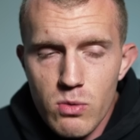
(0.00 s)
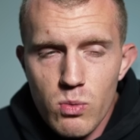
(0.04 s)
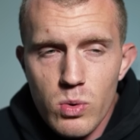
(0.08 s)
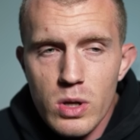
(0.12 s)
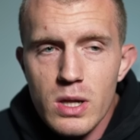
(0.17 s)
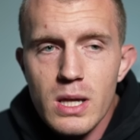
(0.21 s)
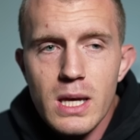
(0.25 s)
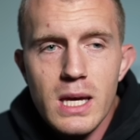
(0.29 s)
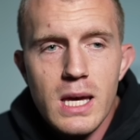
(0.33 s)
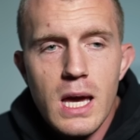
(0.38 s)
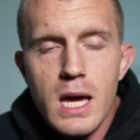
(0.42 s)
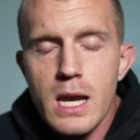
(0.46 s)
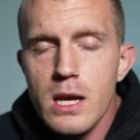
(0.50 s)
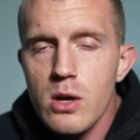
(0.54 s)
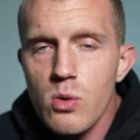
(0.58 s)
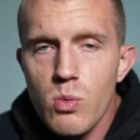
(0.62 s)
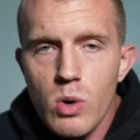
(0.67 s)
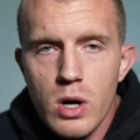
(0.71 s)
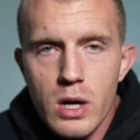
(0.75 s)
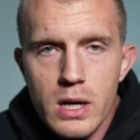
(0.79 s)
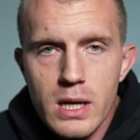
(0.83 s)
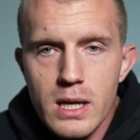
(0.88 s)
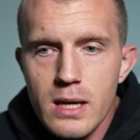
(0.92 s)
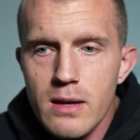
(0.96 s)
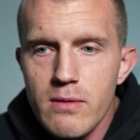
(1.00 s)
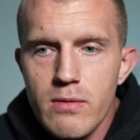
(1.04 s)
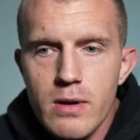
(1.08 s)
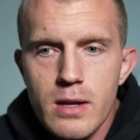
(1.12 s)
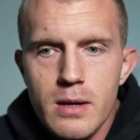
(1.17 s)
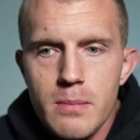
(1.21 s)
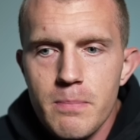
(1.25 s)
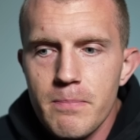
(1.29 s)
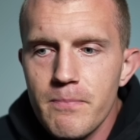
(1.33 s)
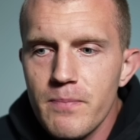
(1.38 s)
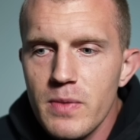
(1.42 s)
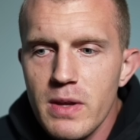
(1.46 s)
Really anyone,
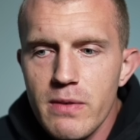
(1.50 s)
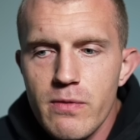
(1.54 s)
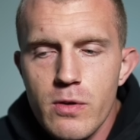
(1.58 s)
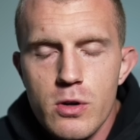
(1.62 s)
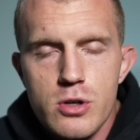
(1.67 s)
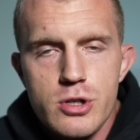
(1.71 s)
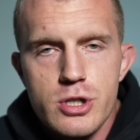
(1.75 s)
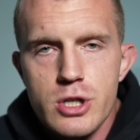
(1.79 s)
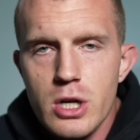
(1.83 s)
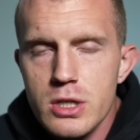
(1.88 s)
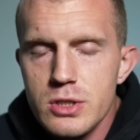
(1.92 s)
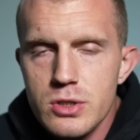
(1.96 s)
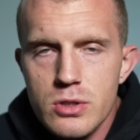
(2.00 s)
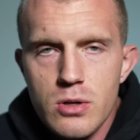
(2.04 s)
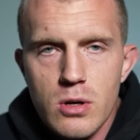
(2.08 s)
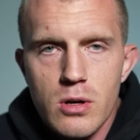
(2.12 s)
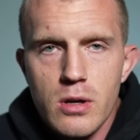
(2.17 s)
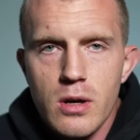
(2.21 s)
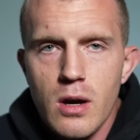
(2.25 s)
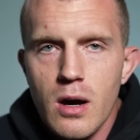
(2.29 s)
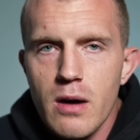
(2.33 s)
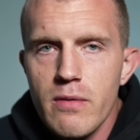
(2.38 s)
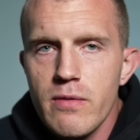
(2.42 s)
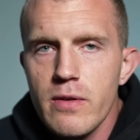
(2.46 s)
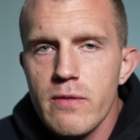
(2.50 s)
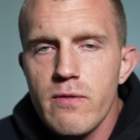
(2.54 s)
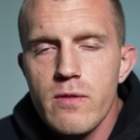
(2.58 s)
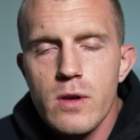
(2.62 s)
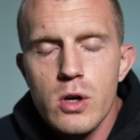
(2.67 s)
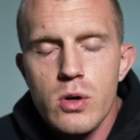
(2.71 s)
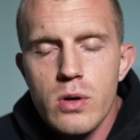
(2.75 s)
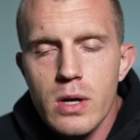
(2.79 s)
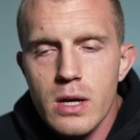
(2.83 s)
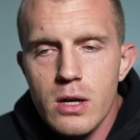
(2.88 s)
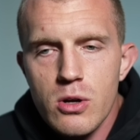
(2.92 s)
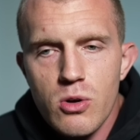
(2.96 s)
even if you're just starting off, if
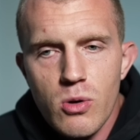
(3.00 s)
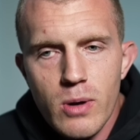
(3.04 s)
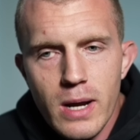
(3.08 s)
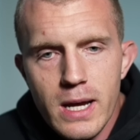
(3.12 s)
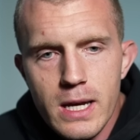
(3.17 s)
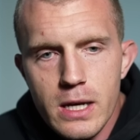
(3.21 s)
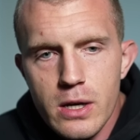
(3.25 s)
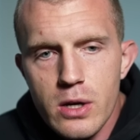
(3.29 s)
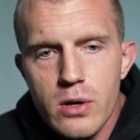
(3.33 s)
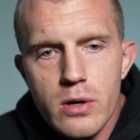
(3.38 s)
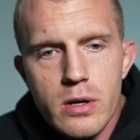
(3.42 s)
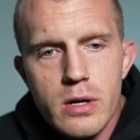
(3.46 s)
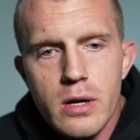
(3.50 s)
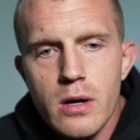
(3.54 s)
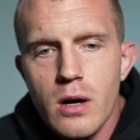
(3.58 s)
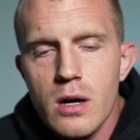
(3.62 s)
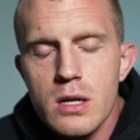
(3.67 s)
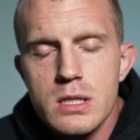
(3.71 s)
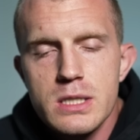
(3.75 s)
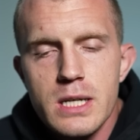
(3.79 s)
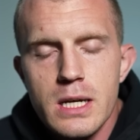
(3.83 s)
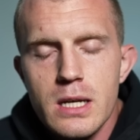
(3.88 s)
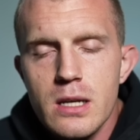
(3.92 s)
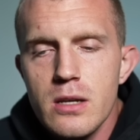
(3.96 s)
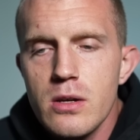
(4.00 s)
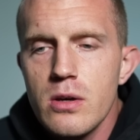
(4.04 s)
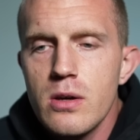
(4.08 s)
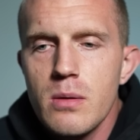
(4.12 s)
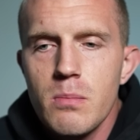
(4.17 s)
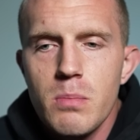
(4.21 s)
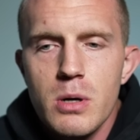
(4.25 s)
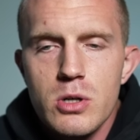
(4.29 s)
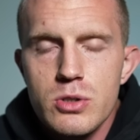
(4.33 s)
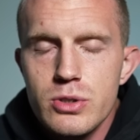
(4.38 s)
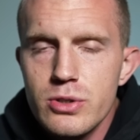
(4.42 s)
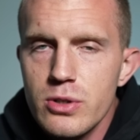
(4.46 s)
you can create good content, you can
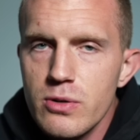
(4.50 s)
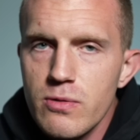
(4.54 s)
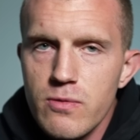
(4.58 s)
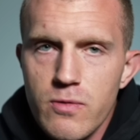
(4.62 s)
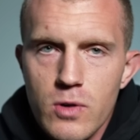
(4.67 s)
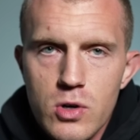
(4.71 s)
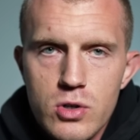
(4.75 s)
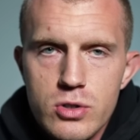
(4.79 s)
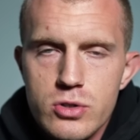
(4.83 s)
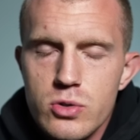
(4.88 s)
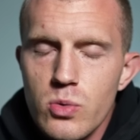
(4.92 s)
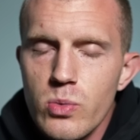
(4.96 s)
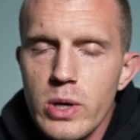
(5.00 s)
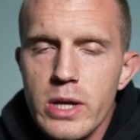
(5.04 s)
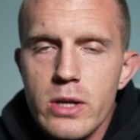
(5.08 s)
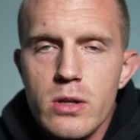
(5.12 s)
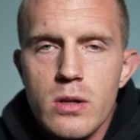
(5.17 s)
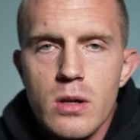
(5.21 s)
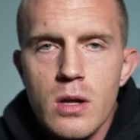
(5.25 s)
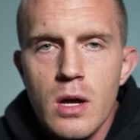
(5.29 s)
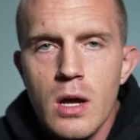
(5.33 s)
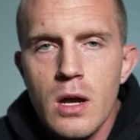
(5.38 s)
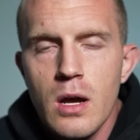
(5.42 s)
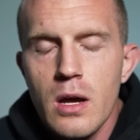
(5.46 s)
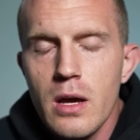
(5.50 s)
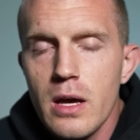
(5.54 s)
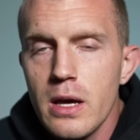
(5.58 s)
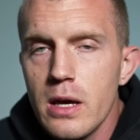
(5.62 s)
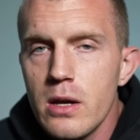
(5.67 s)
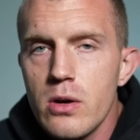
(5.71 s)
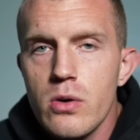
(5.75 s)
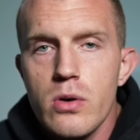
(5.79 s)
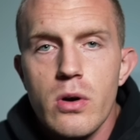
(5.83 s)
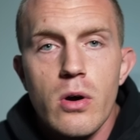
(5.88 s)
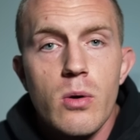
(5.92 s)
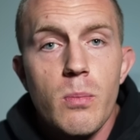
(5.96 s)
post your first reel,
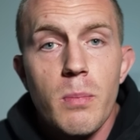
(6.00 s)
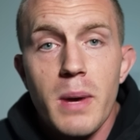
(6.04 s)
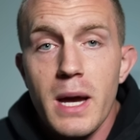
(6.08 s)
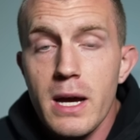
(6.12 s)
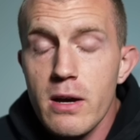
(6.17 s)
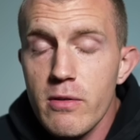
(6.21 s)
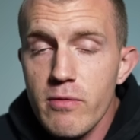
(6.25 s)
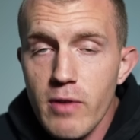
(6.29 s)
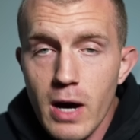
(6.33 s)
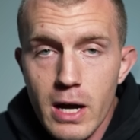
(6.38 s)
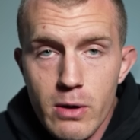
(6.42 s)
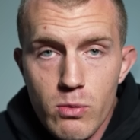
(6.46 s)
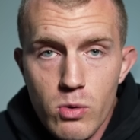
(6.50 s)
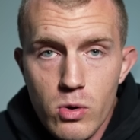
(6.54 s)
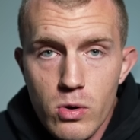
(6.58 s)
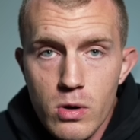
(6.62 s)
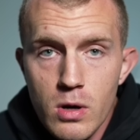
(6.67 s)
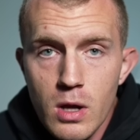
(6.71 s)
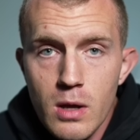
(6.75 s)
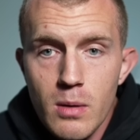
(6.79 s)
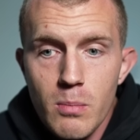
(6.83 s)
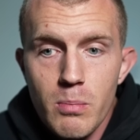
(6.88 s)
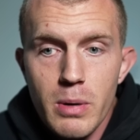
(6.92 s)
it'll go mega viral.